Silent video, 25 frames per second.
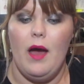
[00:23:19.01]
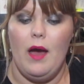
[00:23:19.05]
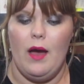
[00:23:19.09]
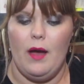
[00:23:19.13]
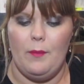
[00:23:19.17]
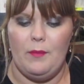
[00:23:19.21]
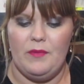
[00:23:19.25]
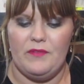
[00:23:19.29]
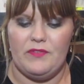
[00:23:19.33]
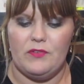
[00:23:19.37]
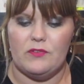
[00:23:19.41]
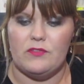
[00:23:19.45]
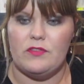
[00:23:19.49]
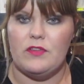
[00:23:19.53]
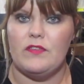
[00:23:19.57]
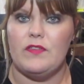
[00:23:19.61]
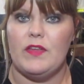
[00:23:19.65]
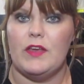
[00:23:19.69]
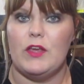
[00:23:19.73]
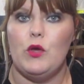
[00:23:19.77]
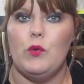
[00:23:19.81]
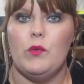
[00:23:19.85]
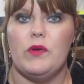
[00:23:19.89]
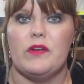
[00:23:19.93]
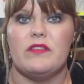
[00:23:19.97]
Um, if there's
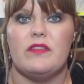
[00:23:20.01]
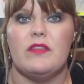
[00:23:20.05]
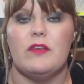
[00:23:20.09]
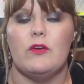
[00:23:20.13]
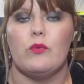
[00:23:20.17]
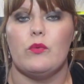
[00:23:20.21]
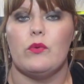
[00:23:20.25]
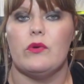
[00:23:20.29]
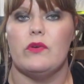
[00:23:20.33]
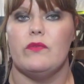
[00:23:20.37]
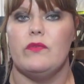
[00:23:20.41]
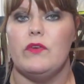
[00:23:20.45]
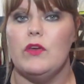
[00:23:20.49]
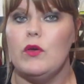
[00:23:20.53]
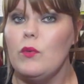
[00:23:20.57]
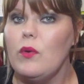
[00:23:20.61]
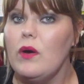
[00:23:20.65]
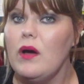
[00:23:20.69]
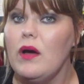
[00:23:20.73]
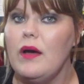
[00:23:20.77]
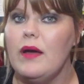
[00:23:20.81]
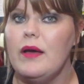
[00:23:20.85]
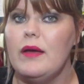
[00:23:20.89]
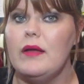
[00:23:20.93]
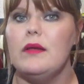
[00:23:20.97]
anything you want to see a review
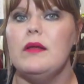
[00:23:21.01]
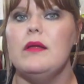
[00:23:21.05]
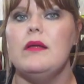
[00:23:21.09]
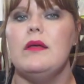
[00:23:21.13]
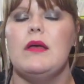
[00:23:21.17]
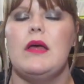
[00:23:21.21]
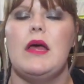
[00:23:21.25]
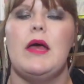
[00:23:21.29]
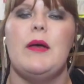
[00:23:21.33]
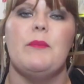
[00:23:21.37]
on,